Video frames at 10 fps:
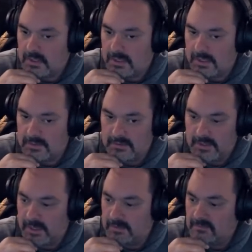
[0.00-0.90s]
And
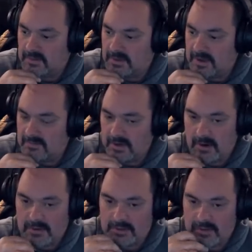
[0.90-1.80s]
uh, they're not very
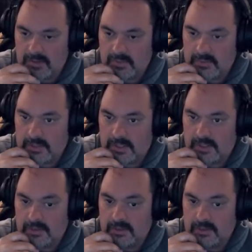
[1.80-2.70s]
hard to do,
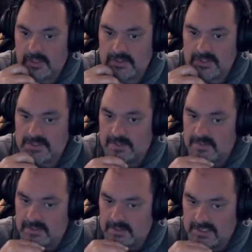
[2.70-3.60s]
and it's just
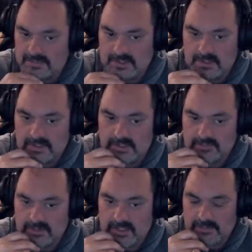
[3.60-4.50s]
something that needs to be done
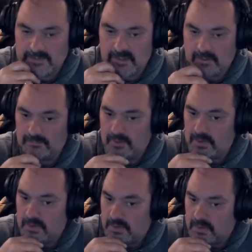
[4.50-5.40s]
every day. So,
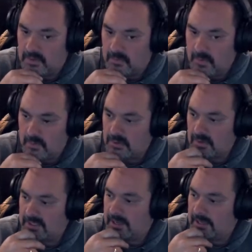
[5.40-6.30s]
what we're
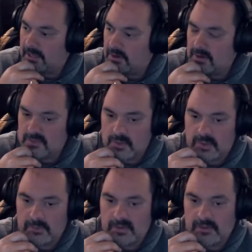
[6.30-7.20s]
looking at here is we're
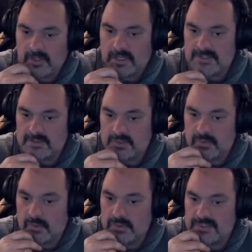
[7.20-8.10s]
going to be looking at some
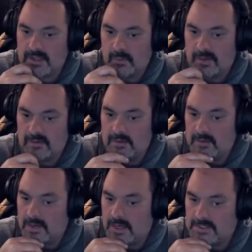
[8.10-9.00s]
tools that we
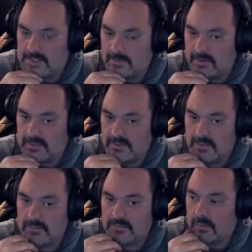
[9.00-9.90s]
uh, typically
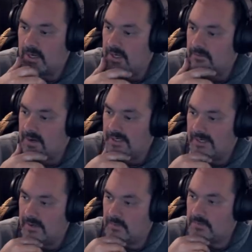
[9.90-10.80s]
do. Uh, right
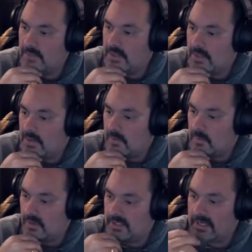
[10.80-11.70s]
now,
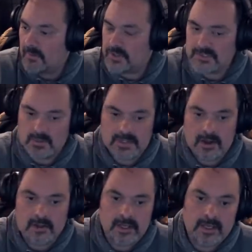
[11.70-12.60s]
we're looking at what you would
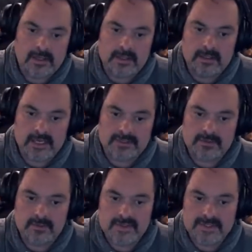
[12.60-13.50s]
call a, uh, an
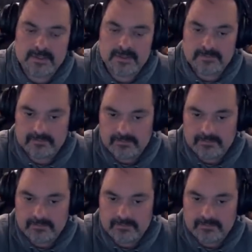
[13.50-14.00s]
electric grease gun.